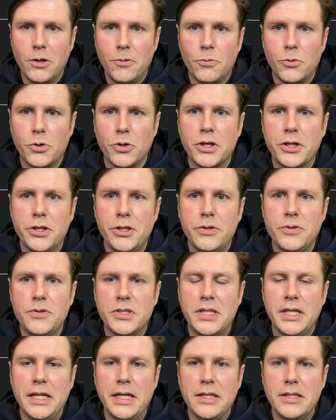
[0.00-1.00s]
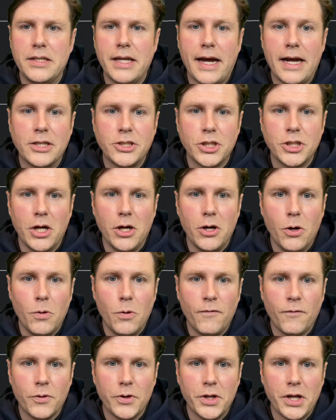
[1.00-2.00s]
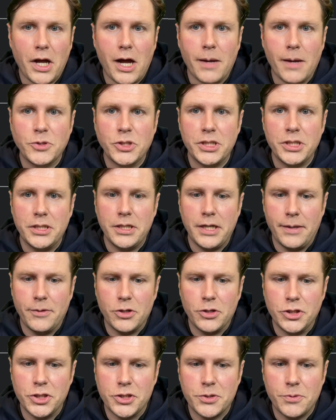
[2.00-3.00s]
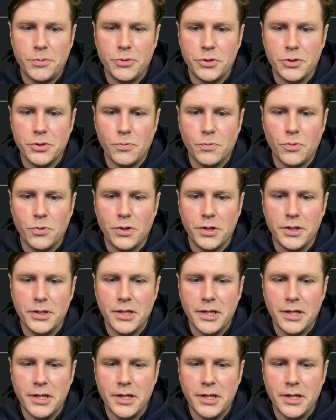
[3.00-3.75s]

We're going to use the -O for the option, and I'm going to just put the word